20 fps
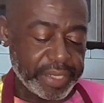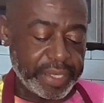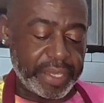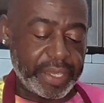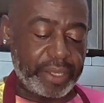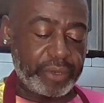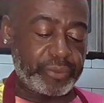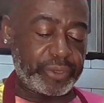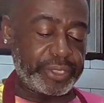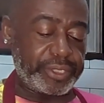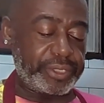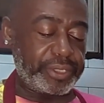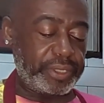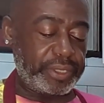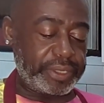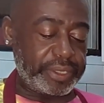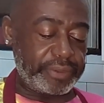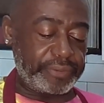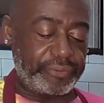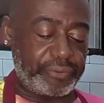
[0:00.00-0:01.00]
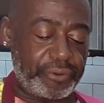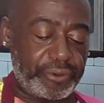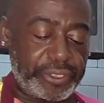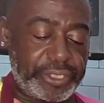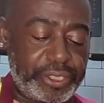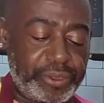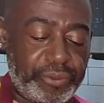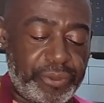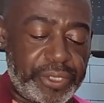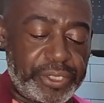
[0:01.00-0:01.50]
And what you're looking for,
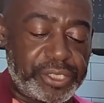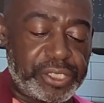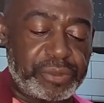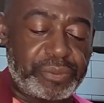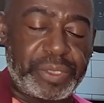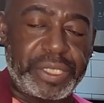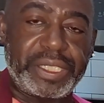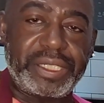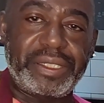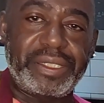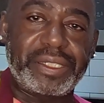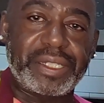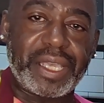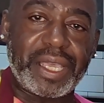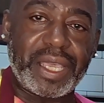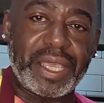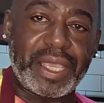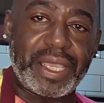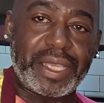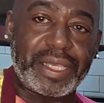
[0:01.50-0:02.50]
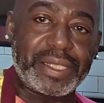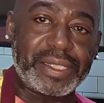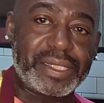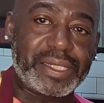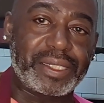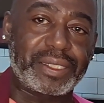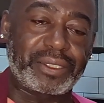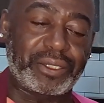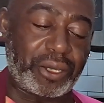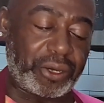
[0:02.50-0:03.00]
you want it to be nice
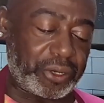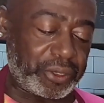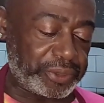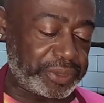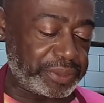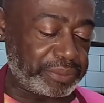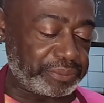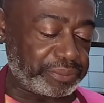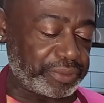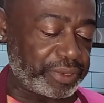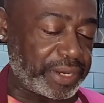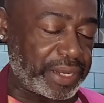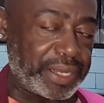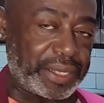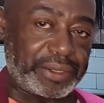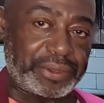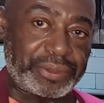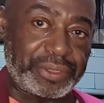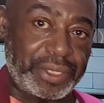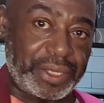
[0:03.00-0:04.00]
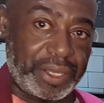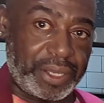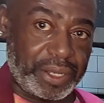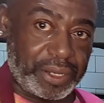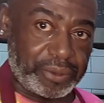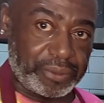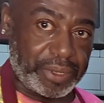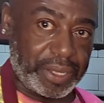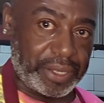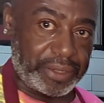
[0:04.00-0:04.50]
and golden brown
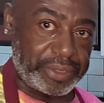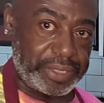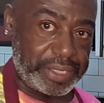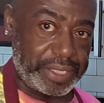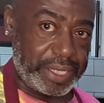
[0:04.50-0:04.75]
around the